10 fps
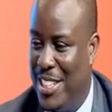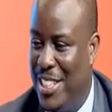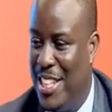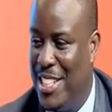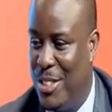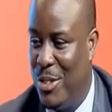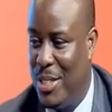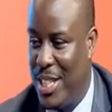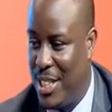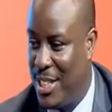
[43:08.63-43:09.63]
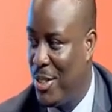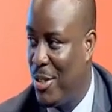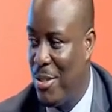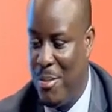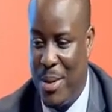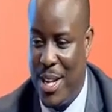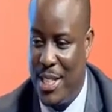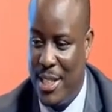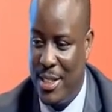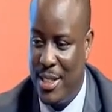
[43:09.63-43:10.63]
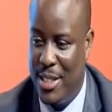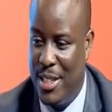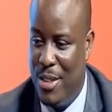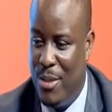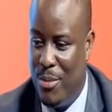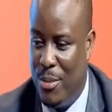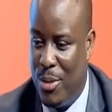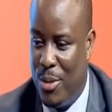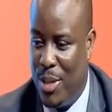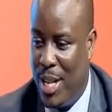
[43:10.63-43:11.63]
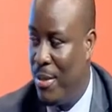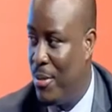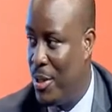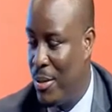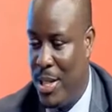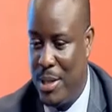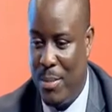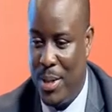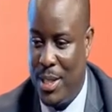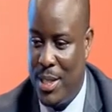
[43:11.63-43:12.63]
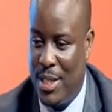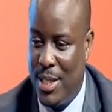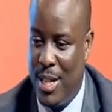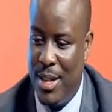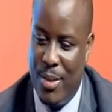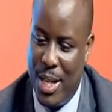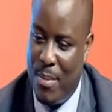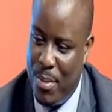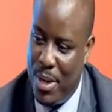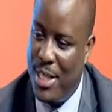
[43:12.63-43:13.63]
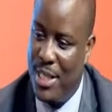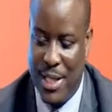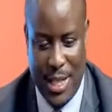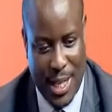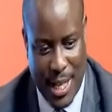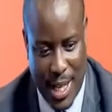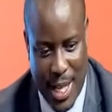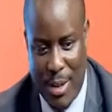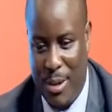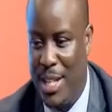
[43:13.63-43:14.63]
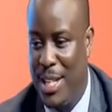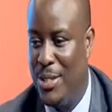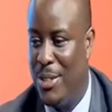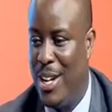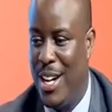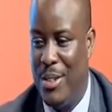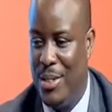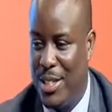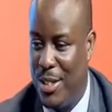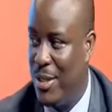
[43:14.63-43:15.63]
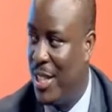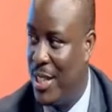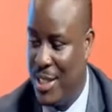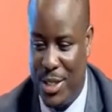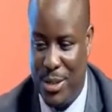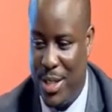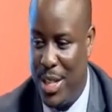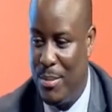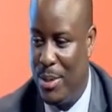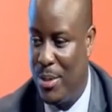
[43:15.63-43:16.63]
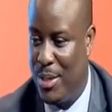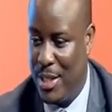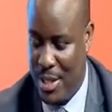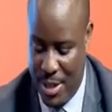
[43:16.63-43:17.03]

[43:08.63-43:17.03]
There is no taxation on bonuses for life insurance policies. When a bonus is declared, allocated to your account, no taxation comes to it.